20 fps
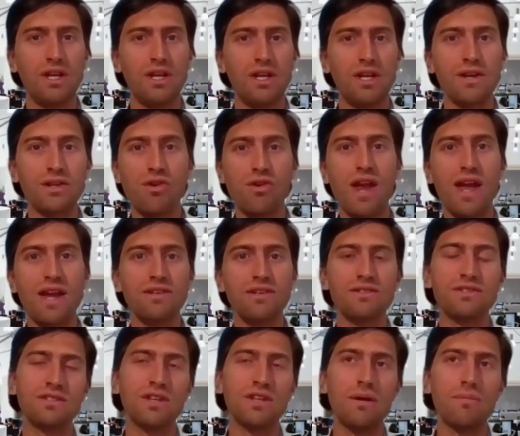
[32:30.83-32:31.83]
and create
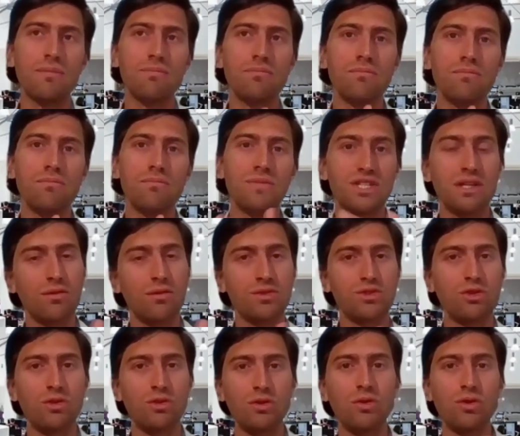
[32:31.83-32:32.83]
some
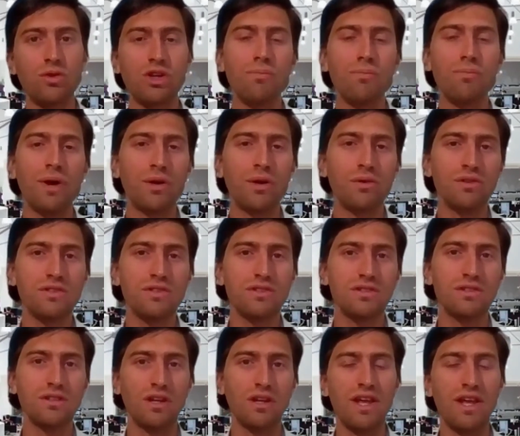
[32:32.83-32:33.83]
materials or
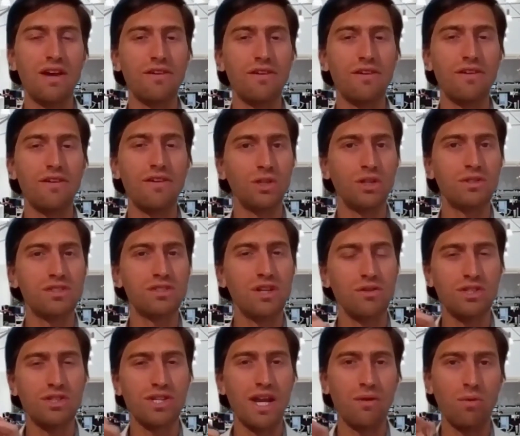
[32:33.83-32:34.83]
components, and therefore you
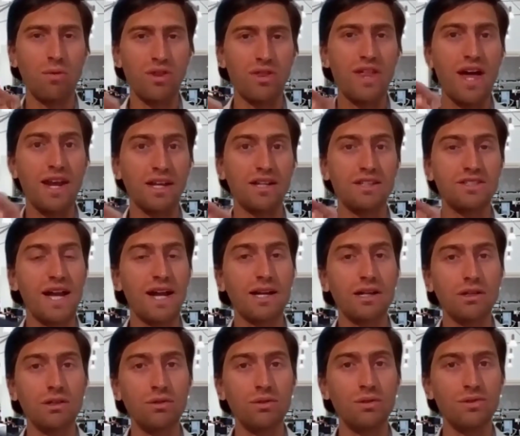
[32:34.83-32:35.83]
associate with that exact
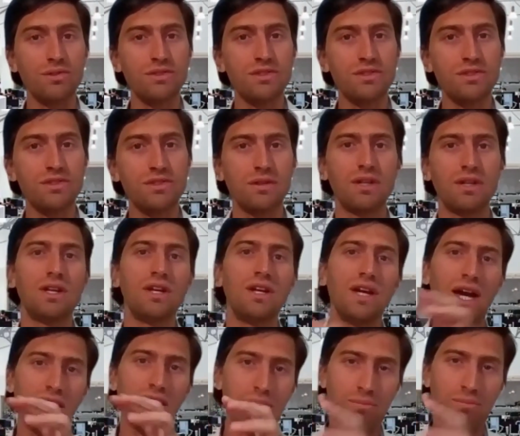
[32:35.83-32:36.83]
clause,
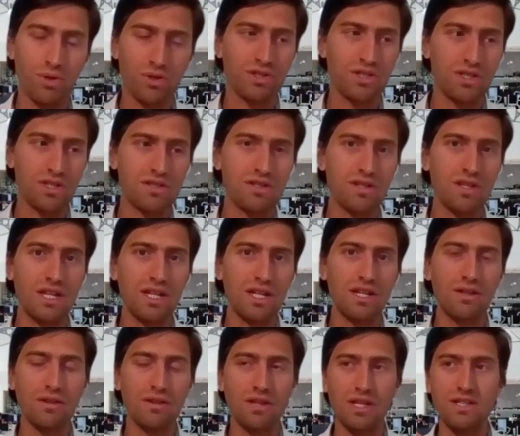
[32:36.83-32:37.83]
and it pushes
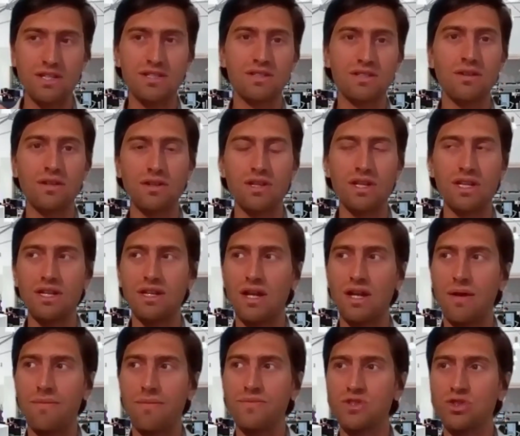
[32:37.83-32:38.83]
the
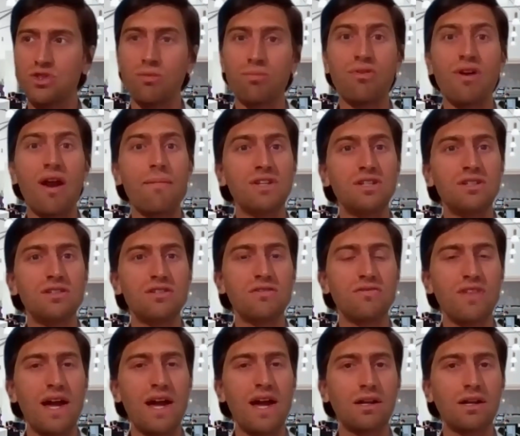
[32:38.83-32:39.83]
sort of parameters
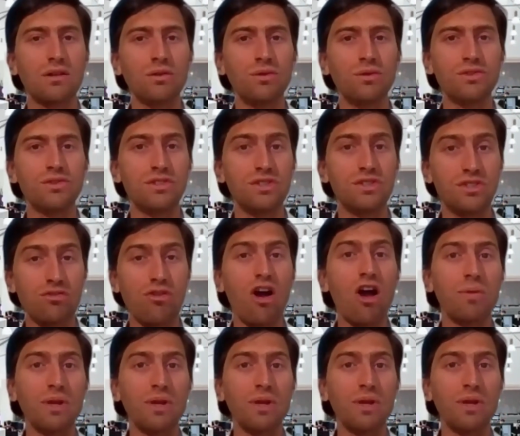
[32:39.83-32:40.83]
of that clause
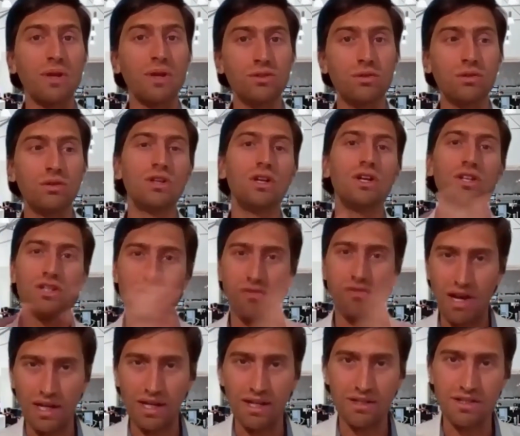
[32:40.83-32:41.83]
describing a door
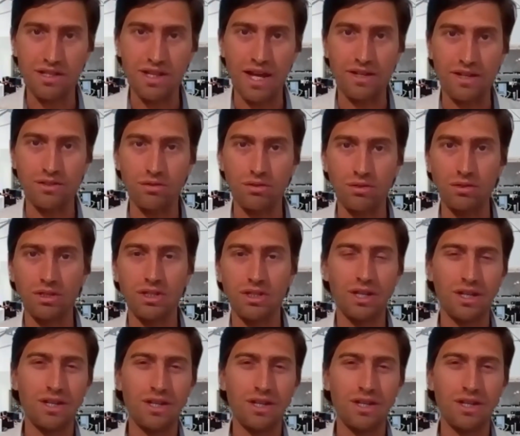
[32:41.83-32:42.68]
directly into that door.